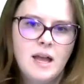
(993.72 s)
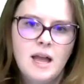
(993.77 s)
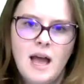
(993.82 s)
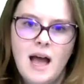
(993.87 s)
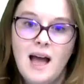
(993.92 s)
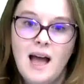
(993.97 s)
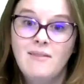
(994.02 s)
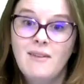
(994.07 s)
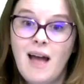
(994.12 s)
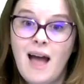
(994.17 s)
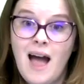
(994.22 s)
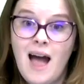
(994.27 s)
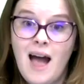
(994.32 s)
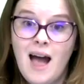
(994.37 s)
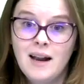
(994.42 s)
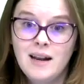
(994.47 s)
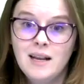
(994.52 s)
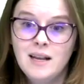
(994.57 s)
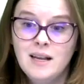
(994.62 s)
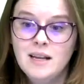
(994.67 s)
I've
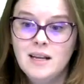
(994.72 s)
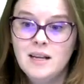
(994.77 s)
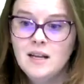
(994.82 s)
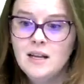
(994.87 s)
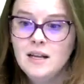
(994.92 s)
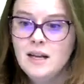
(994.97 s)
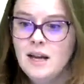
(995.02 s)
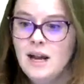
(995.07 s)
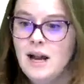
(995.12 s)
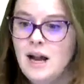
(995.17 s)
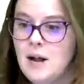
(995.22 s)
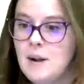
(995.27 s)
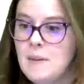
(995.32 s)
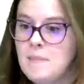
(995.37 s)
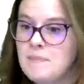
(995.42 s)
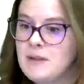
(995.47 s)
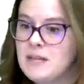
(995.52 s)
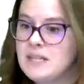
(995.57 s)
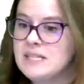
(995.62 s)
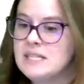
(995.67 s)
added
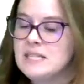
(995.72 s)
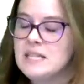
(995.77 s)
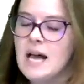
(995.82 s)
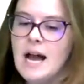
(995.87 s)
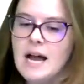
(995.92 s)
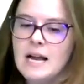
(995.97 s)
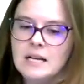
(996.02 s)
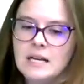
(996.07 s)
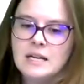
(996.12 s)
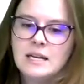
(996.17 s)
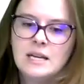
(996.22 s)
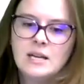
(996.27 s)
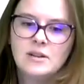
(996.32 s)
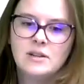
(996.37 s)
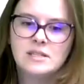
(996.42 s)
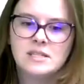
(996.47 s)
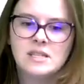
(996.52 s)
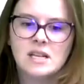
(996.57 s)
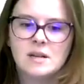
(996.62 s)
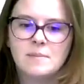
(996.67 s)
a slide in here
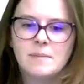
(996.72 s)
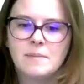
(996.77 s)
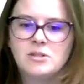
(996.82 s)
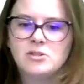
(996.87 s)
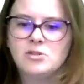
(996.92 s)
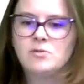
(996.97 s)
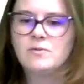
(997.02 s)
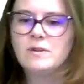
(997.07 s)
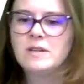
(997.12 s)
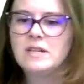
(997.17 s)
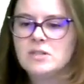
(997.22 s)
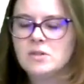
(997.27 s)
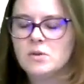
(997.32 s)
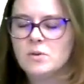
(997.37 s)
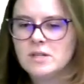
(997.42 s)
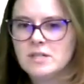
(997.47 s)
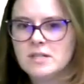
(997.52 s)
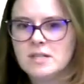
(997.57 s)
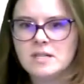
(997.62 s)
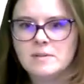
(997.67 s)
that's got a bunch of
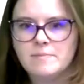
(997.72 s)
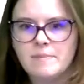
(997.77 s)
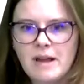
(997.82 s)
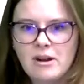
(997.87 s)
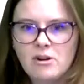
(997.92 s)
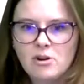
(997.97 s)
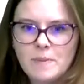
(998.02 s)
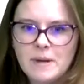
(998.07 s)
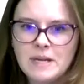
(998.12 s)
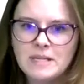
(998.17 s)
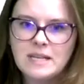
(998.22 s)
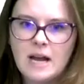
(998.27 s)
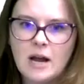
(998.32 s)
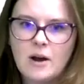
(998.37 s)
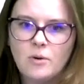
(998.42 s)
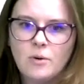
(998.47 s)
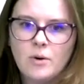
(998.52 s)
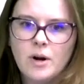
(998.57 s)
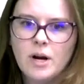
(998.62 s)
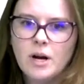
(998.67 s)
resources.
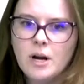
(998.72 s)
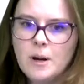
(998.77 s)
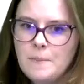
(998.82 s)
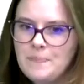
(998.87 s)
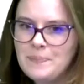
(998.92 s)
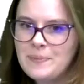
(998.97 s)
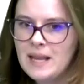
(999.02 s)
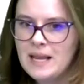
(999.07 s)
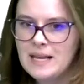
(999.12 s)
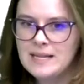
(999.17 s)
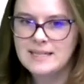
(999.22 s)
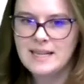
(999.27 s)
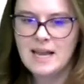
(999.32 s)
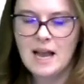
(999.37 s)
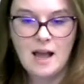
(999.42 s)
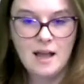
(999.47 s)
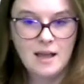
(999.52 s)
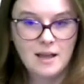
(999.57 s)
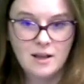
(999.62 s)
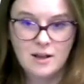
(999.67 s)
Microbit.org has
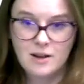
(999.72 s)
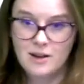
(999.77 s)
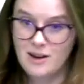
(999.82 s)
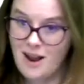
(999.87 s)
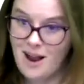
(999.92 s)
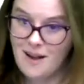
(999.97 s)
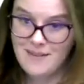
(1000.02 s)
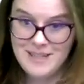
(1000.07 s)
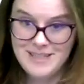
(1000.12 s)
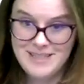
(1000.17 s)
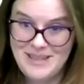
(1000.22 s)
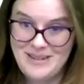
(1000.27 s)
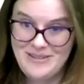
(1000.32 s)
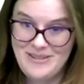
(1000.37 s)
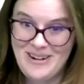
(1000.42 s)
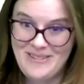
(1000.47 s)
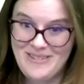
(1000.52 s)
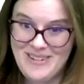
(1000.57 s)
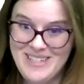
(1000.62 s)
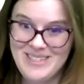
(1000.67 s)
got obviously
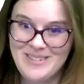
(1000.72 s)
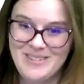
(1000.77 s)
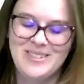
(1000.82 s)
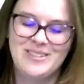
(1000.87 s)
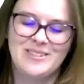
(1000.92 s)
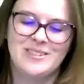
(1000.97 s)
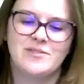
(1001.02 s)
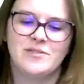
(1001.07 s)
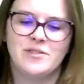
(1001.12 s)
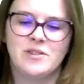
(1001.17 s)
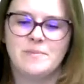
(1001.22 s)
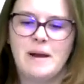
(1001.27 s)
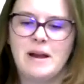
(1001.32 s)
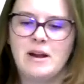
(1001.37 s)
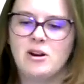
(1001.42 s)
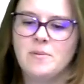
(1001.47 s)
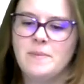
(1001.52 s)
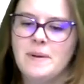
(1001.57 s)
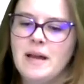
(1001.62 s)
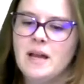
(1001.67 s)
great resources for the
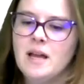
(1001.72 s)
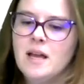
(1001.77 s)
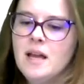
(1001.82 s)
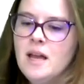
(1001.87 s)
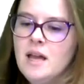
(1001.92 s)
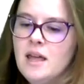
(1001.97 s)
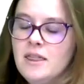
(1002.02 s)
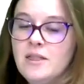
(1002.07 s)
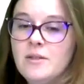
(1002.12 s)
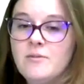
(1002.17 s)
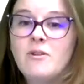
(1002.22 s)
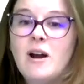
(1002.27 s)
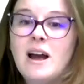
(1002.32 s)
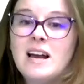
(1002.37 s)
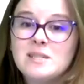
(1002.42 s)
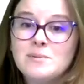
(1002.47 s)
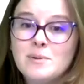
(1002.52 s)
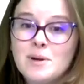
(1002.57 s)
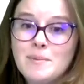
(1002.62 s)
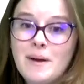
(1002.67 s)
microbit. The
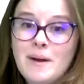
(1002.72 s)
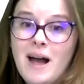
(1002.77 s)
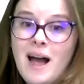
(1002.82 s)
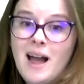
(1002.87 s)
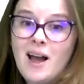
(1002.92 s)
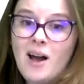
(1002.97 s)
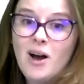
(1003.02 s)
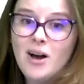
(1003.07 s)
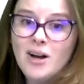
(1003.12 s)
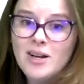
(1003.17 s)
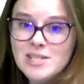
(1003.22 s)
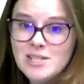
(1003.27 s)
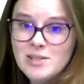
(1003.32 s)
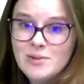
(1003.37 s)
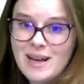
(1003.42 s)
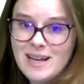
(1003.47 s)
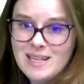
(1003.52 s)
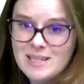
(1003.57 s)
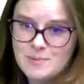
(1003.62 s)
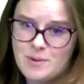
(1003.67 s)
Raspberry Pi also
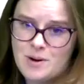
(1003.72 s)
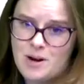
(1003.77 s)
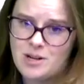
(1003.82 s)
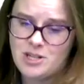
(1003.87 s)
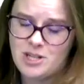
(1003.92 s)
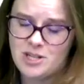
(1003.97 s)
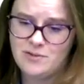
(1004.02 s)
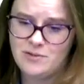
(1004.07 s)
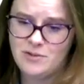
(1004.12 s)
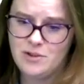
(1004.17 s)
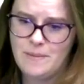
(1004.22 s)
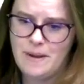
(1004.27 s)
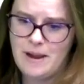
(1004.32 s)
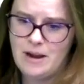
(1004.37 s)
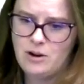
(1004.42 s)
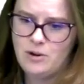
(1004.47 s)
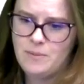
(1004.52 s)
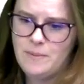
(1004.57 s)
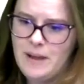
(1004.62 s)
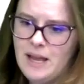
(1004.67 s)
has projects for the
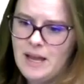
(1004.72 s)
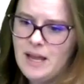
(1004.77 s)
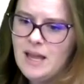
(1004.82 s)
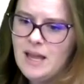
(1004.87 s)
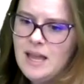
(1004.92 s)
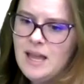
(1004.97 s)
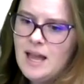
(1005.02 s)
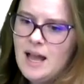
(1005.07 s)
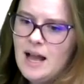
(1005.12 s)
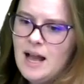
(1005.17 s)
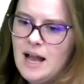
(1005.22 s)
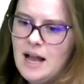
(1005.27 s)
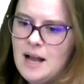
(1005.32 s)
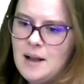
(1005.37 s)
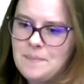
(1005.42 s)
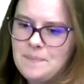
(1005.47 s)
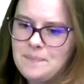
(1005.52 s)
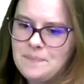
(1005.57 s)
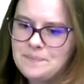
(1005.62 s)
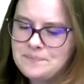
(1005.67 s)
microbit.
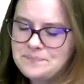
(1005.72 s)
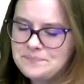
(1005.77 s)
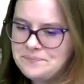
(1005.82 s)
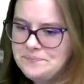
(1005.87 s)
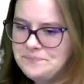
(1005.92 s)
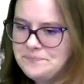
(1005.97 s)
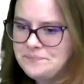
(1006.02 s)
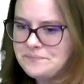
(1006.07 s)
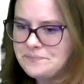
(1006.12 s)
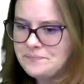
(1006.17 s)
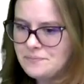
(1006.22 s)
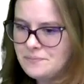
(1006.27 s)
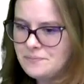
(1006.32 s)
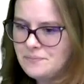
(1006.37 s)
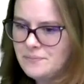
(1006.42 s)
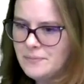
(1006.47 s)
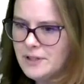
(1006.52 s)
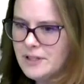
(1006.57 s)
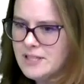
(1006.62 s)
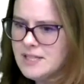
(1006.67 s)

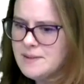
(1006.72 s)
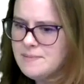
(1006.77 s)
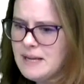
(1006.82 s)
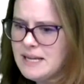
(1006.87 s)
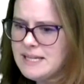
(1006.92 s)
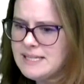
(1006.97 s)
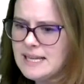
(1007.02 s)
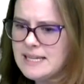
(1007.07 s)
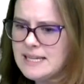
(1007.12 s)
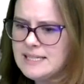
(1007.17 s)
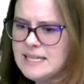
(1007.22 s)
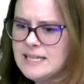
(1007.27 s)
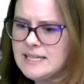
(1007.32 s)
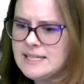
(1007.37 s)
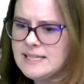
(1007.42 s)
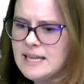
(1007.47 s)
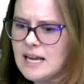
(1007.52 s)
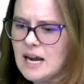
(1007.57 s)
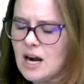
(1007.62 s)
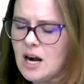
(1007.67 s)
Some nice ideas
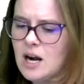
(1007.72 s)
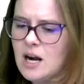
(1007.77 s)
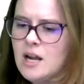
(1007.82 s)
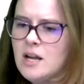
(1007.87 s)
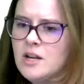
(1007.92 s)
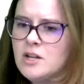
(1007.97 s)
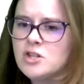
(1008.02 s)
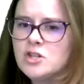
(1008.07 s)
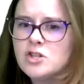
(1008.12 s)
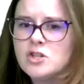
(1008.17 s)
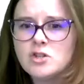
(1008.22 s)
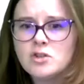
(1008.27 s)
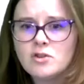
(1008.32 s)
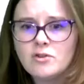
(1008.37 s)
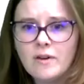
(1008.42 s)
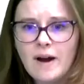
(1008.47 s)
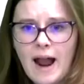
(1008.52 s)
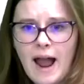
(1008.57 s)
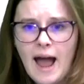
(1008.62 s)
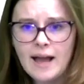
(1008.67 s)
there.
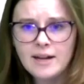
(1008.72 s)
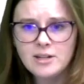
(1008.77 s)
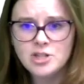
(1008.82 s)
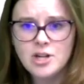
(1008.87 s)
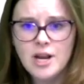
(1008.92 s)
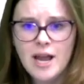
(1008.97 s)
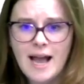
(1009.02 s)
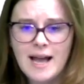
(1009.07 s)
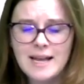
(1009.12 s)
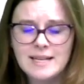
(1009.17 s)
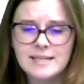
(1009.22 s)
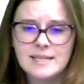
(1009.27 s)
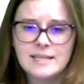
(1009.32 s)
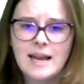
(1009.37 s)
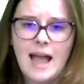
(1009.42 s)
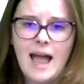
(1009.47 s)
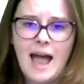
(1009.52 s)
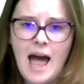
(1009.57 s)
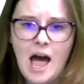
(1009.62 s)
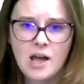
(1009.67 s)
Scratch has an
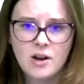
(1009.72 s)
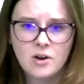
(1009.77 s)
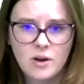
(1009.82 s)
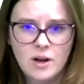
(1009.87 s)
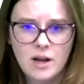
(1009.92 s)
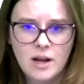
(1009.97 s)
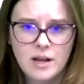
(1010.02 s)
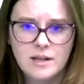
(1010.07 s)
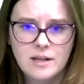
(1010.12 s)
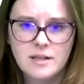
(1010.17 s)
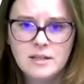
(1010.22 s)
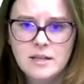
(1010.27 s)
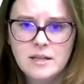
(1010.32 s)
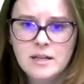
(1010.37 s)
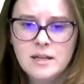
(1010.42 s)
add-on